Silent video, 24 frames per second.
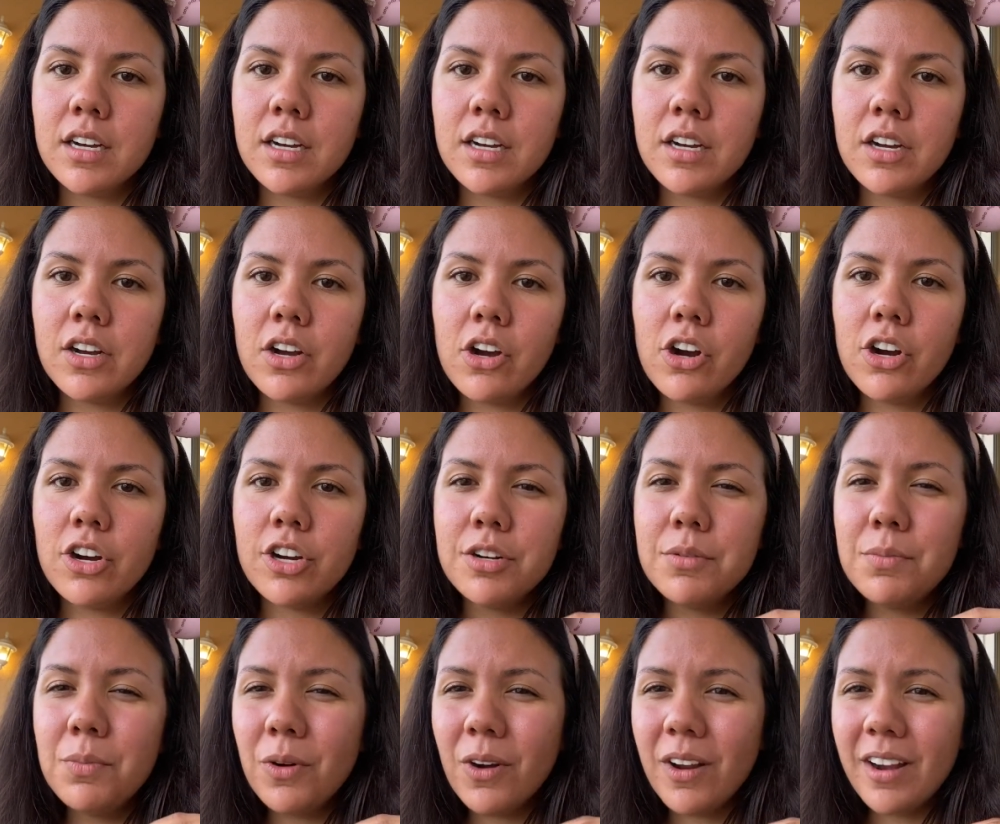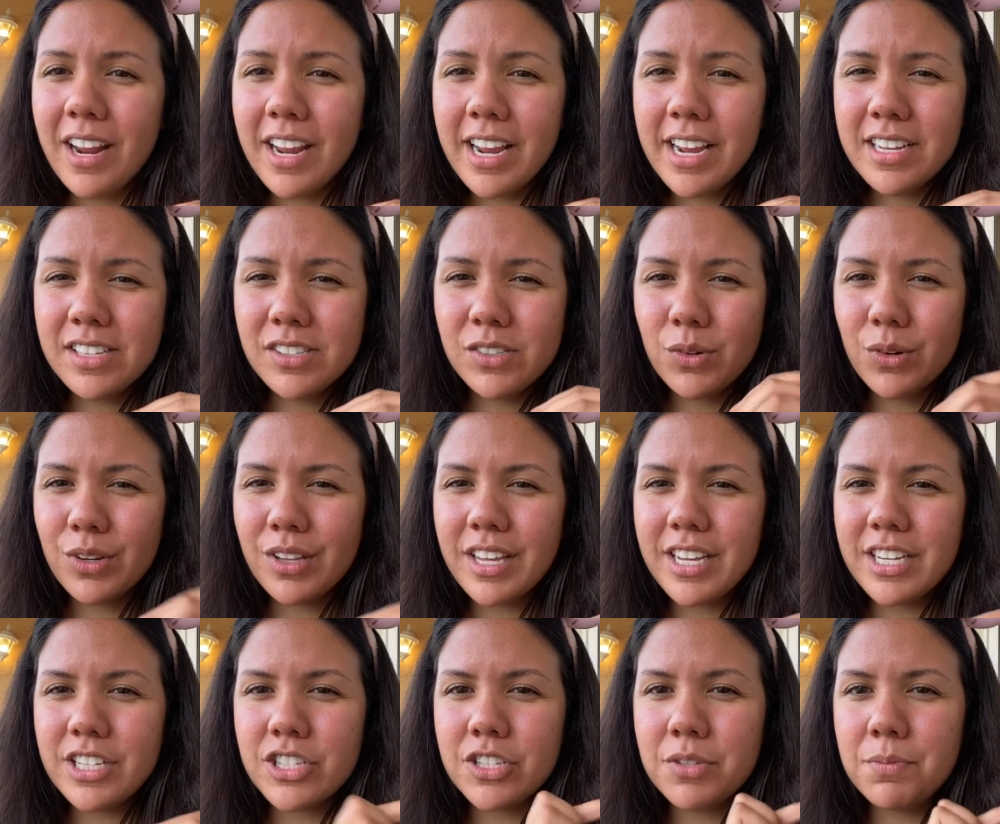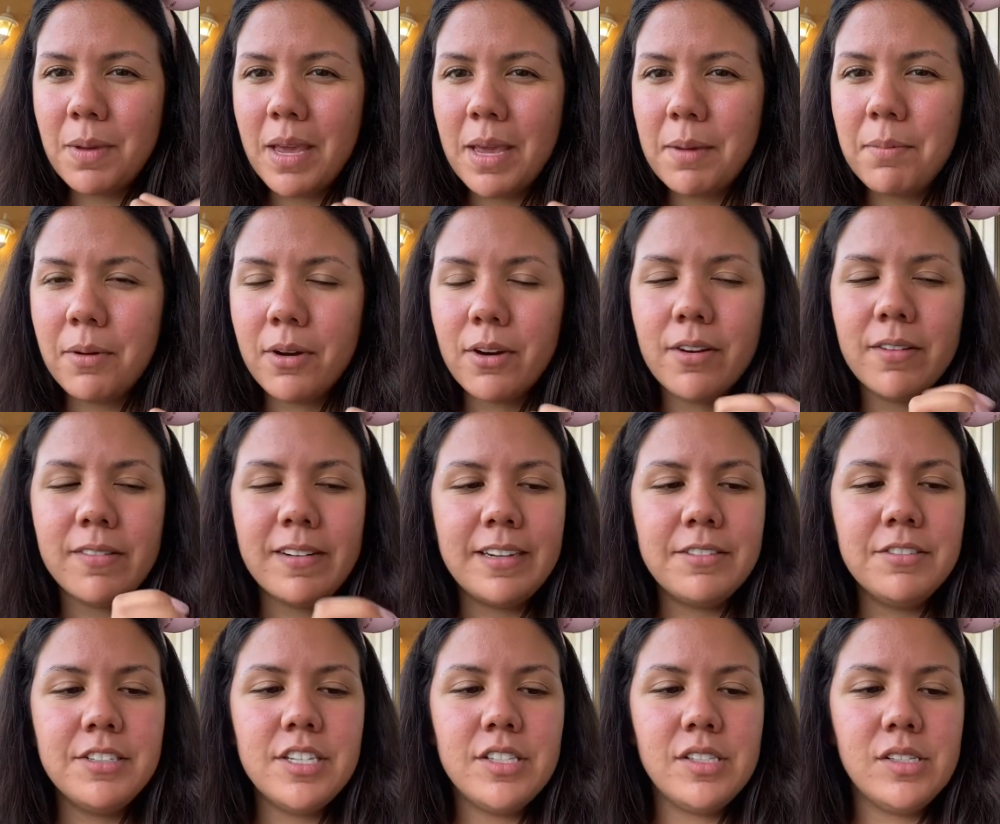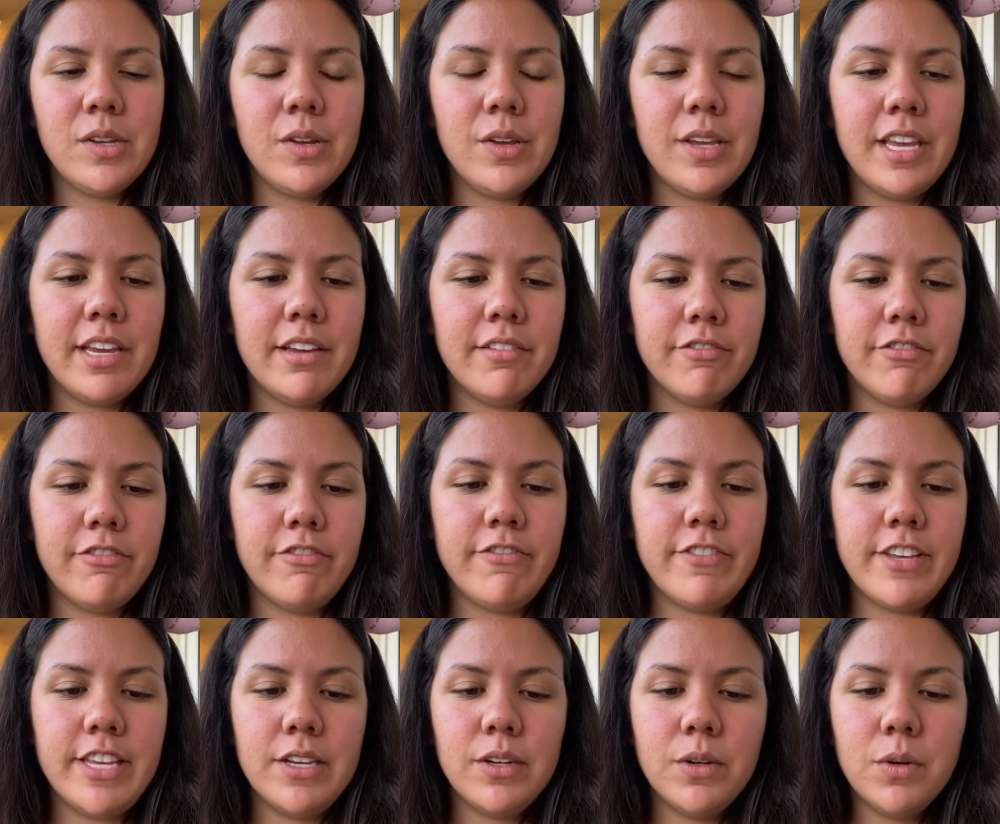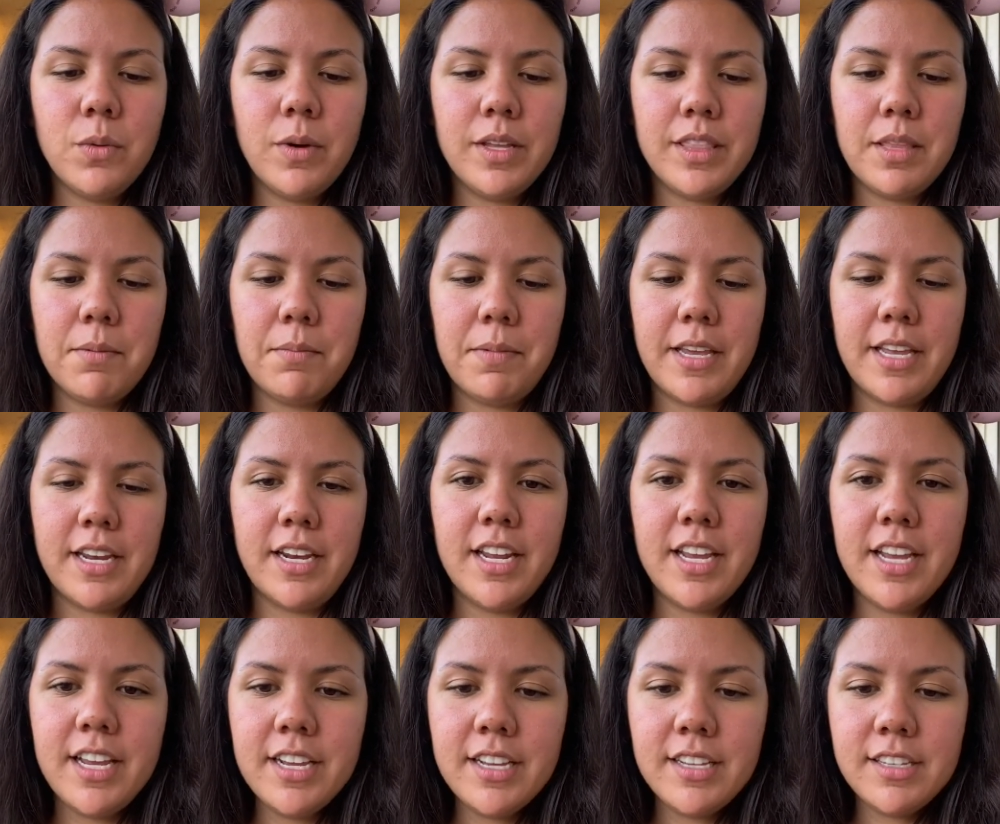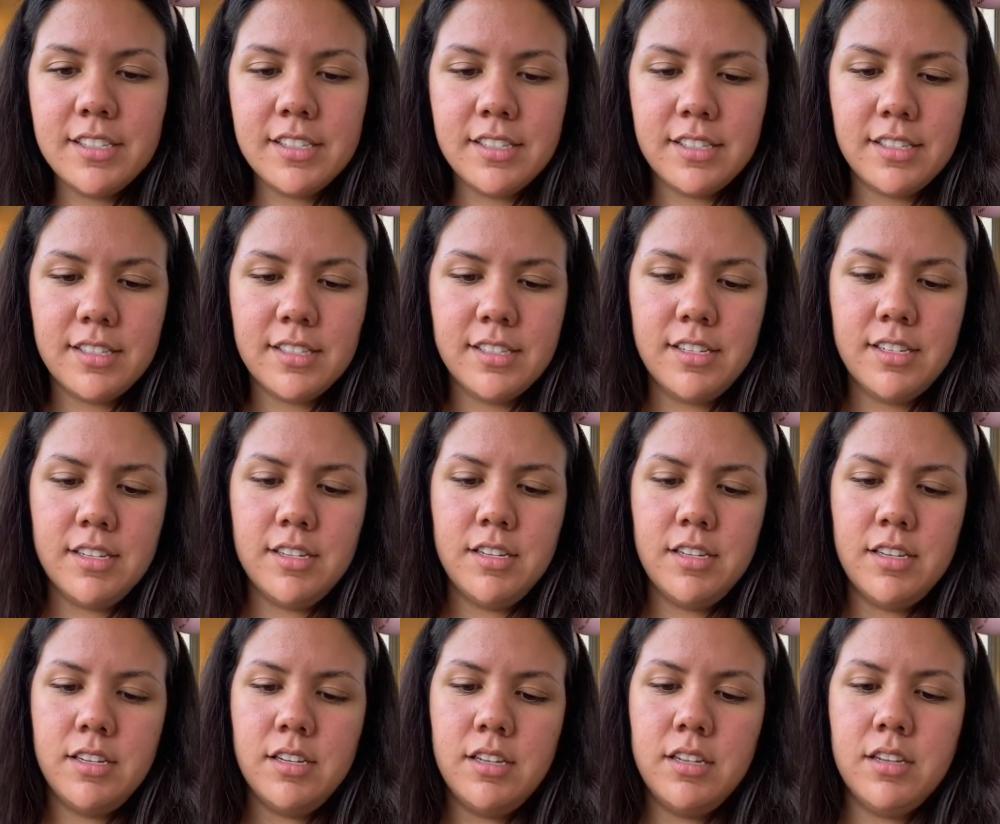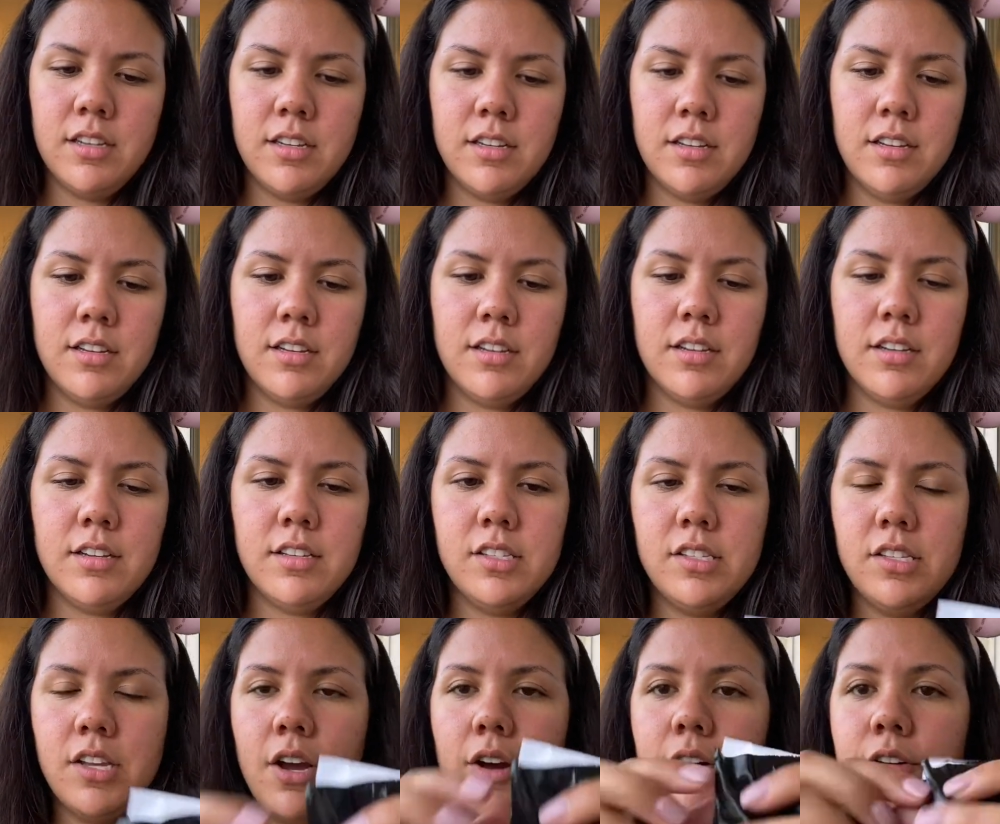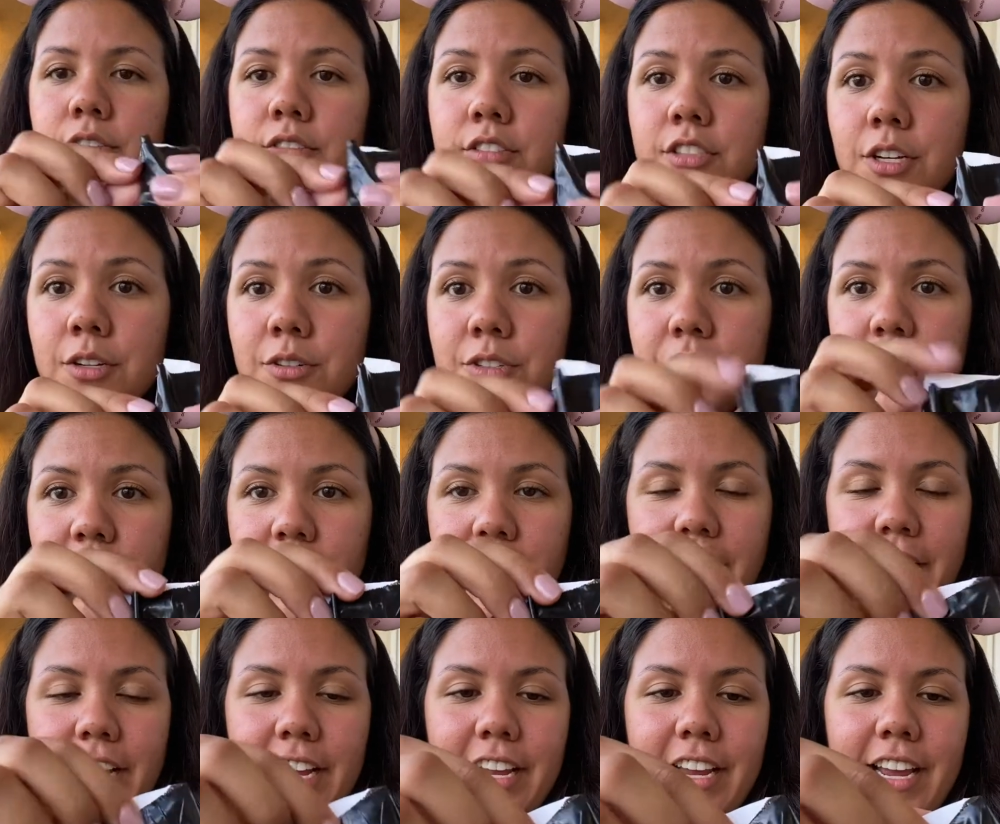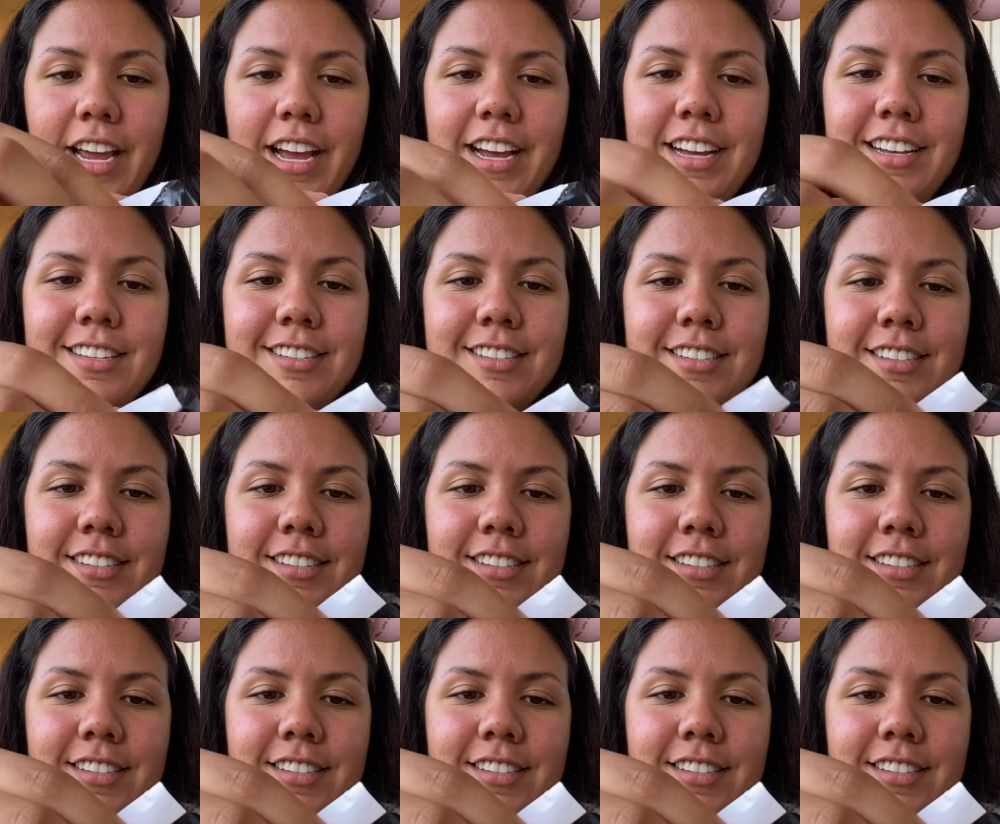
cardboard, I guess, or like just paper around it, so you can't feel what the pin is. So no cheating, I guess.